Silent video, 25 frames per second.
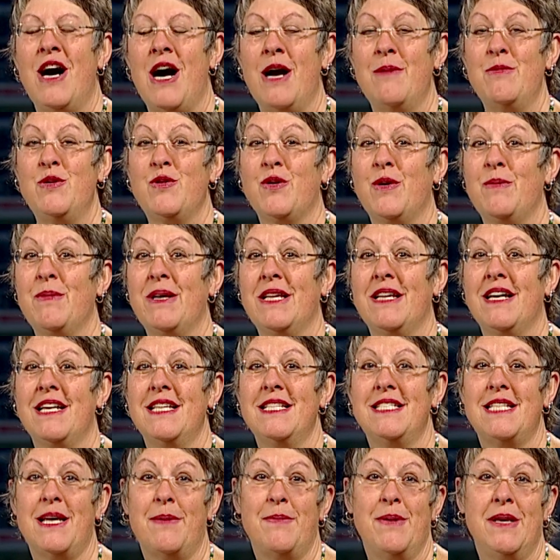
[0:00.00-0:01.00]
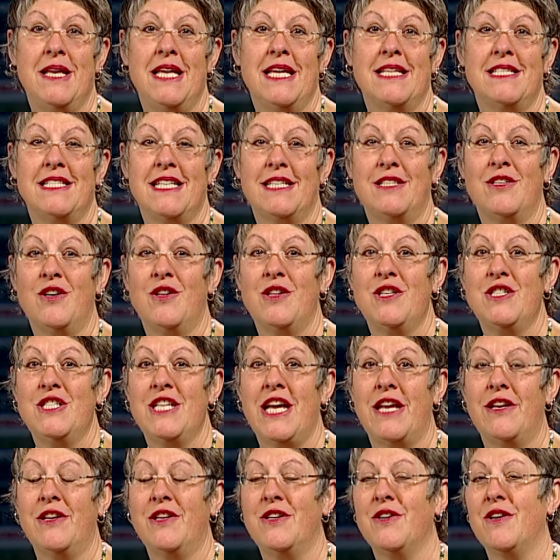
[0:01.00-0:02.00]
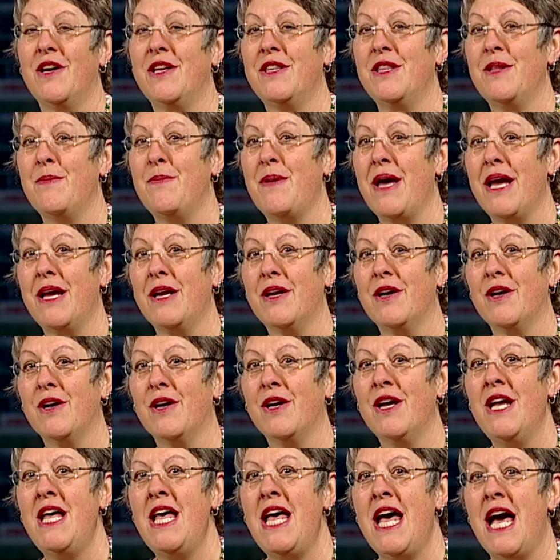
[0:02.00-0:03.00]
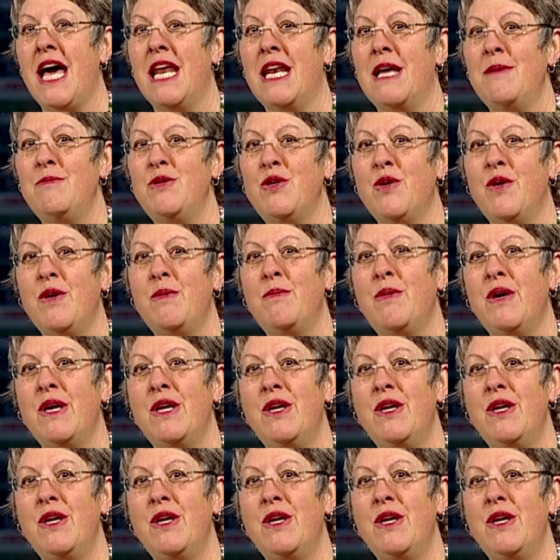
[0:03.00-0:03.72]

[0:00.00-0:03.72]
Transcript: I'm Joy Macknight, Deputy and Technology Editor at the Banker, and I'm joined